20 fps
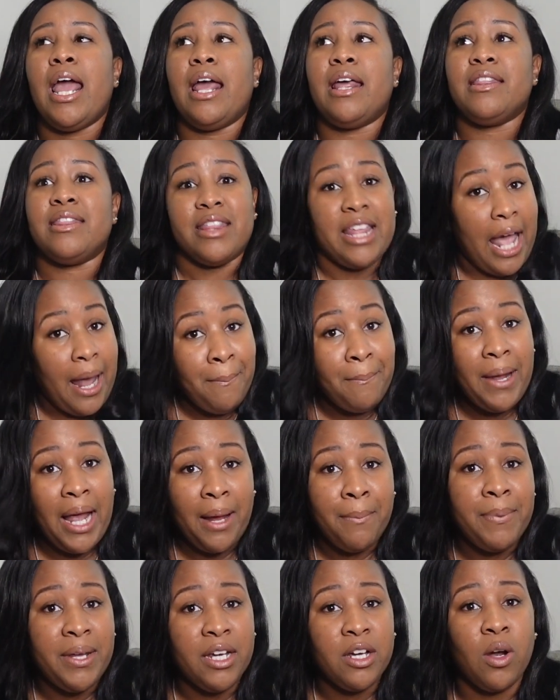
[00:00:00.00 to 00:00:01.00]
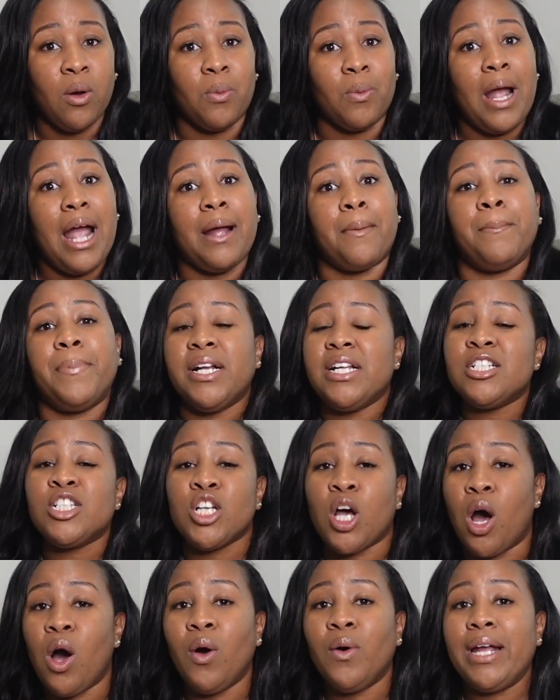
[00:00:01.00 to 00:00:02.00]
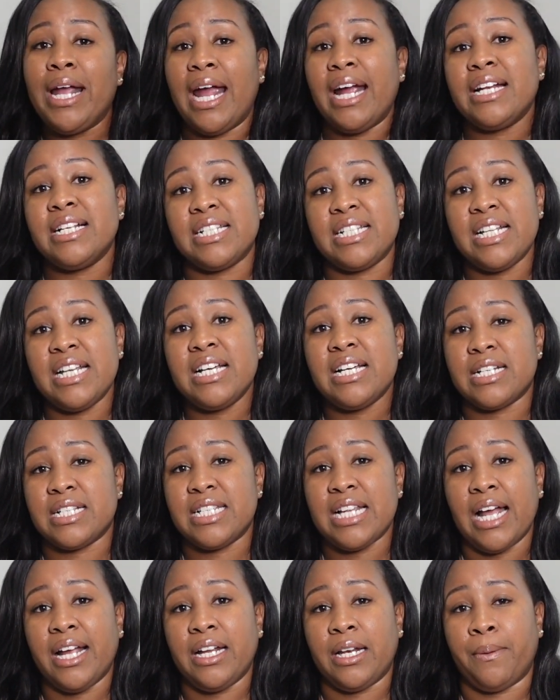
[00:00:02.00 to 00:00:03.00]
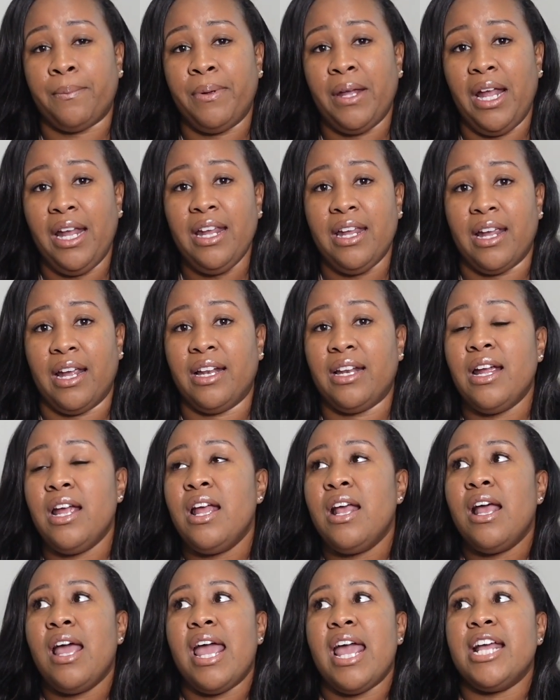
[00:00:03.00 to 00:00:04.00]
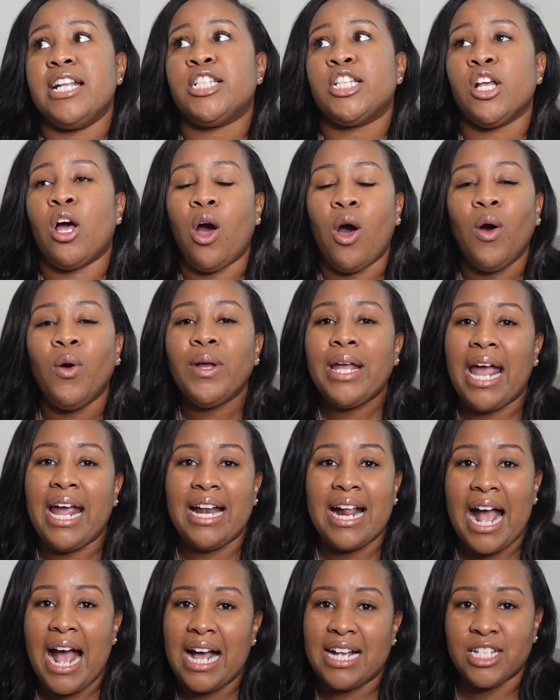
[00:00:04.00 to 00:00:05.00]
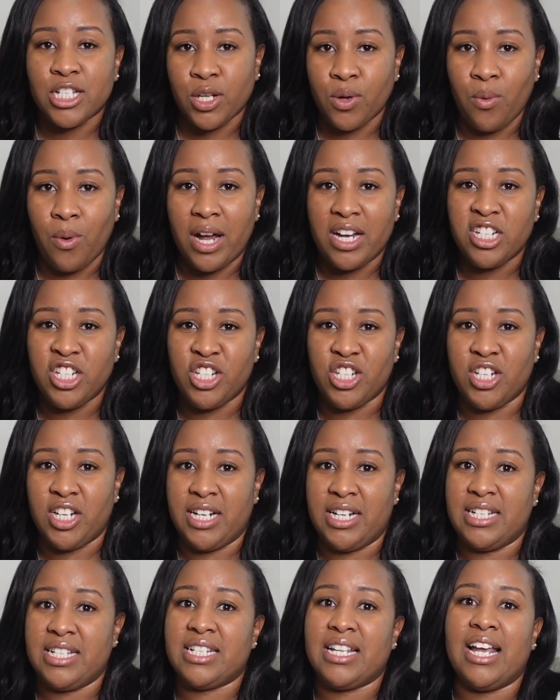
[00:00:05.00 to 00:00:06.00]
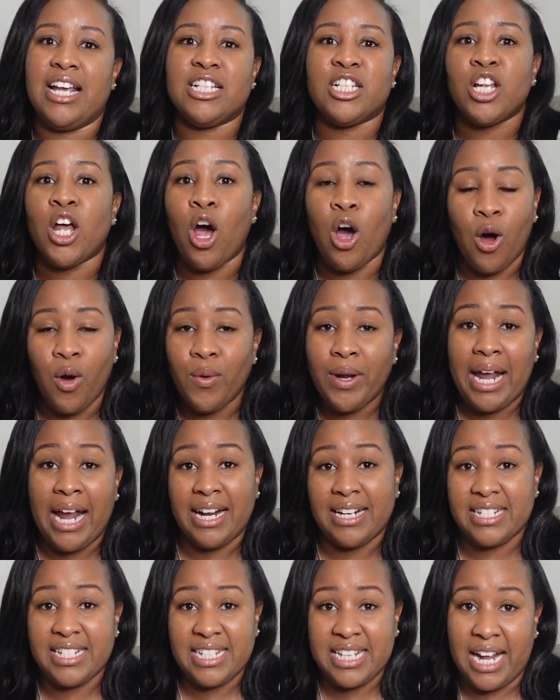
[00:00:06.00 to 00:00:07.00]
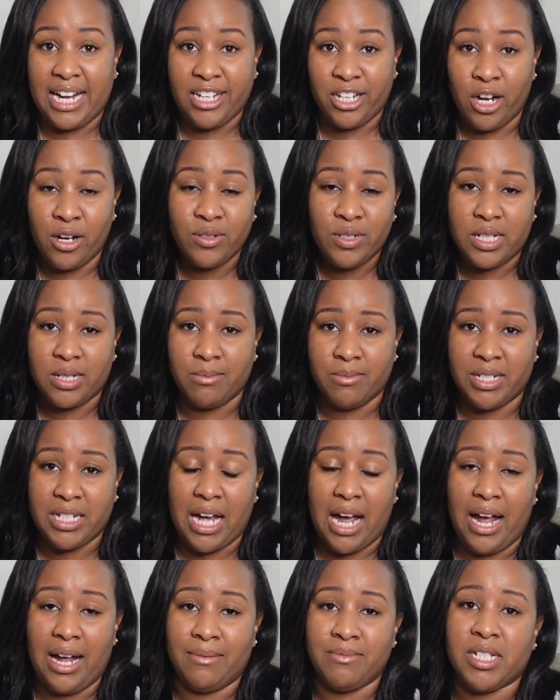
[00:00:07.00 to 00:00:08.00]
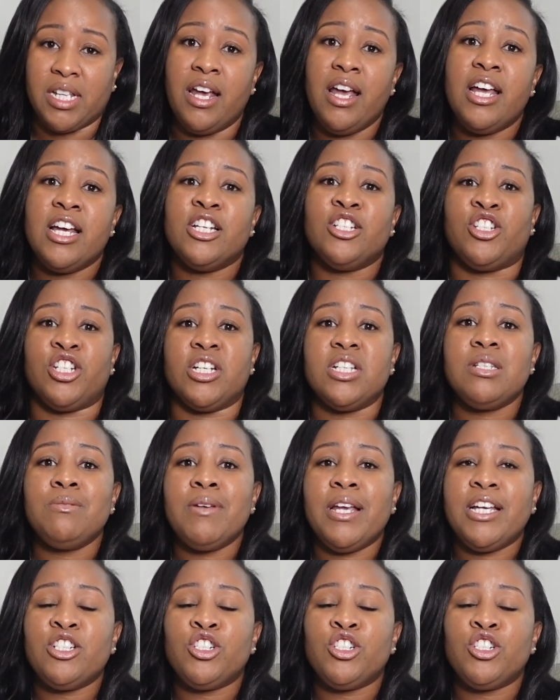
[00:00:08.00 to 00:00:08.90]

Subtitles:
they may be correct, but it's okay to seek a second opinion. It's okay to ask questions. It's okay to say no sometimes. Just make